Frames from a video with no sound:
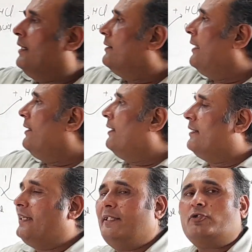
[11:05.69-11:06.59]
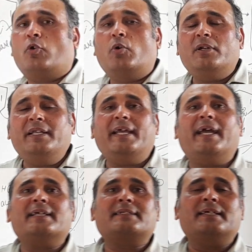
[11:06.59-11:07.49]
then there is only
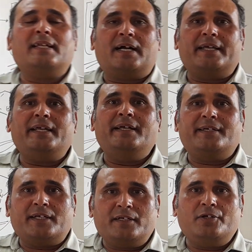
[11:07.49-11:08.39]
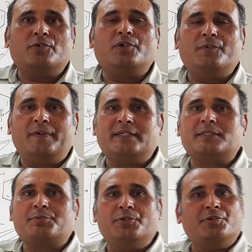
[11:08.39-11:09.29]
SNI, internal nucleophilic
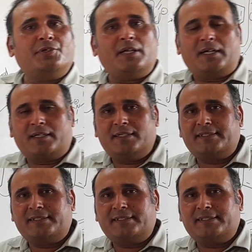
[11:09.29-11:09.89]
substitution occurs.